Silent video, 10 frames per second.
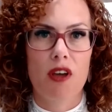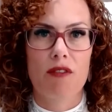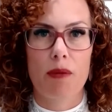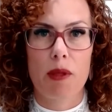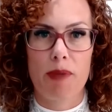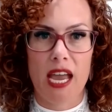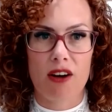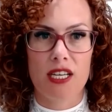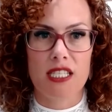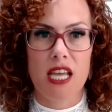from the
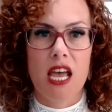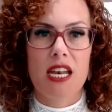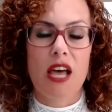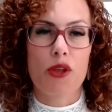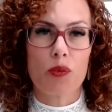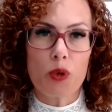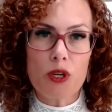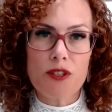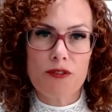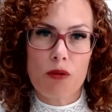parents. Now, the
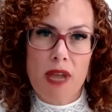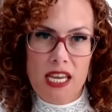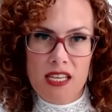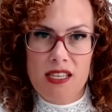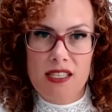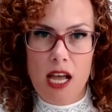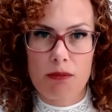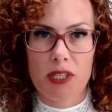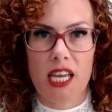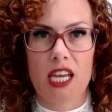rules for making these
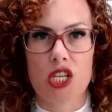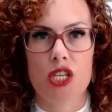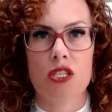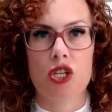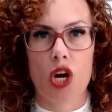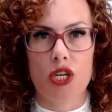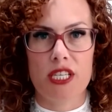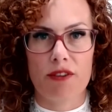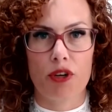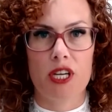applications are
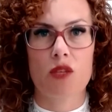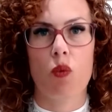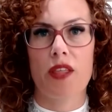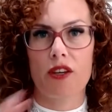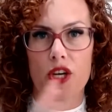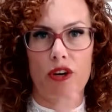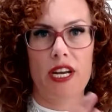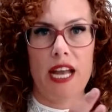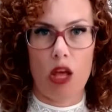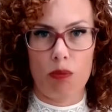different whether you're in
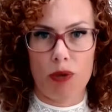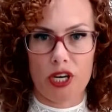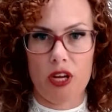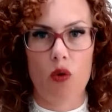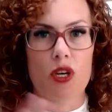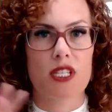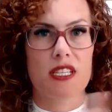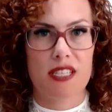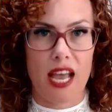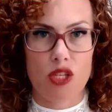Alberta or
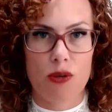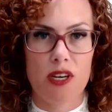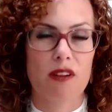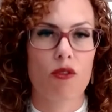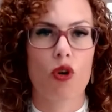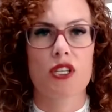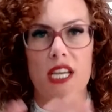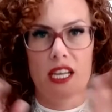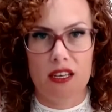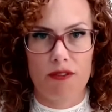Saskatchewan. And of course,
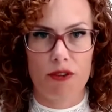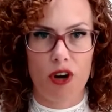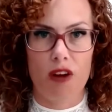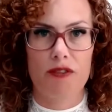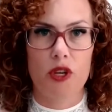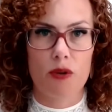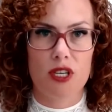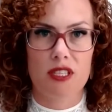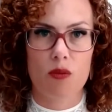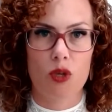for our viewers,
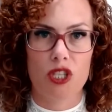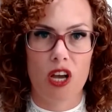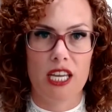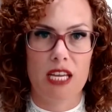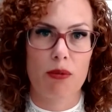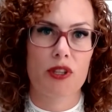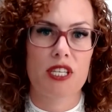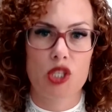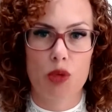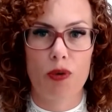we're talking about these
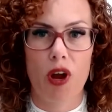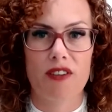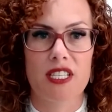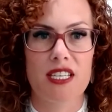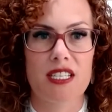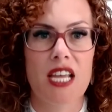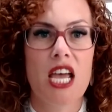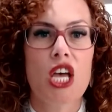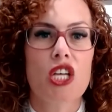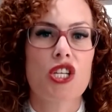two provinces.
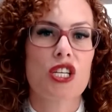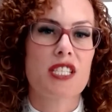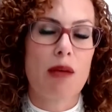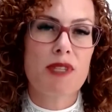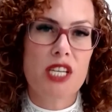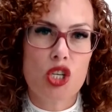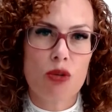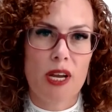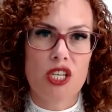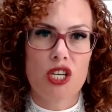There's some
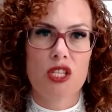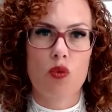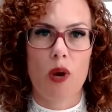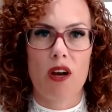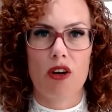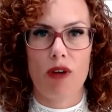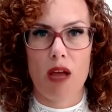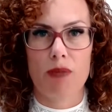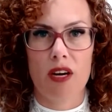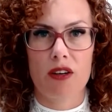situations where a
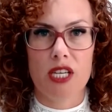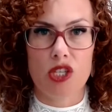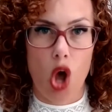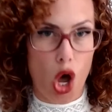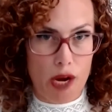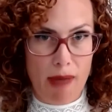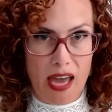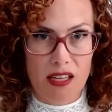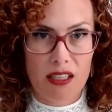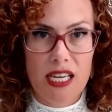grandparent is
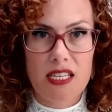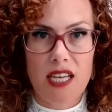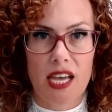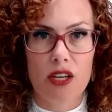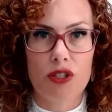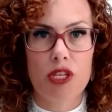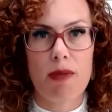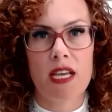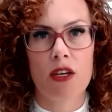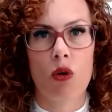automatically entitled to make
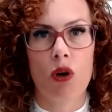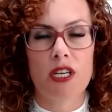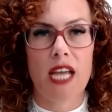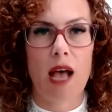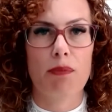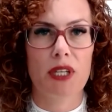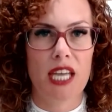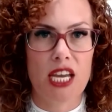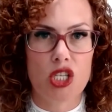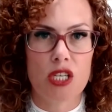a court
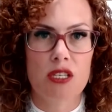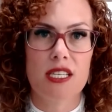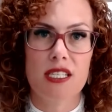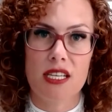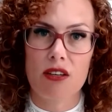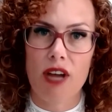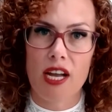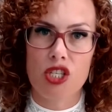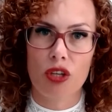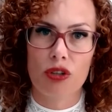application to see their
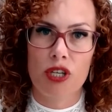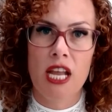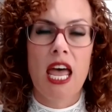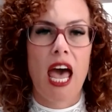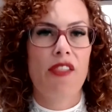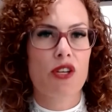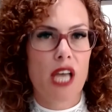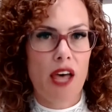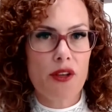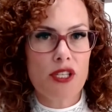grandchildren. And there's
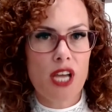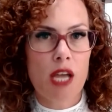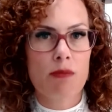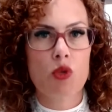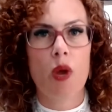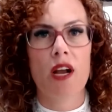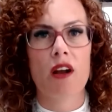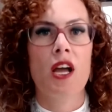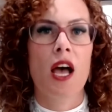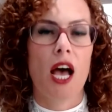other times where
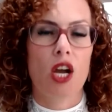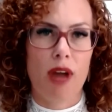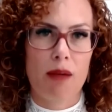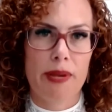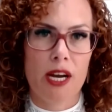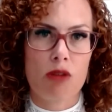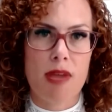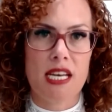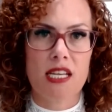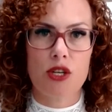a grandparent may
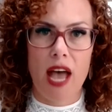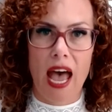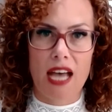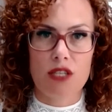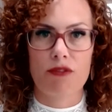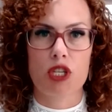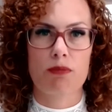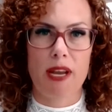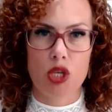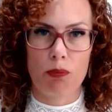need to ask for
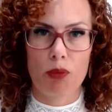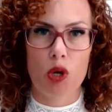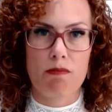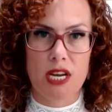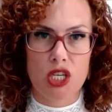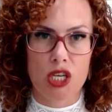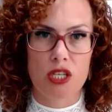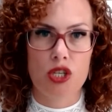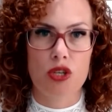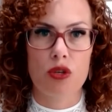special permission
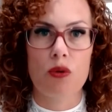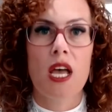to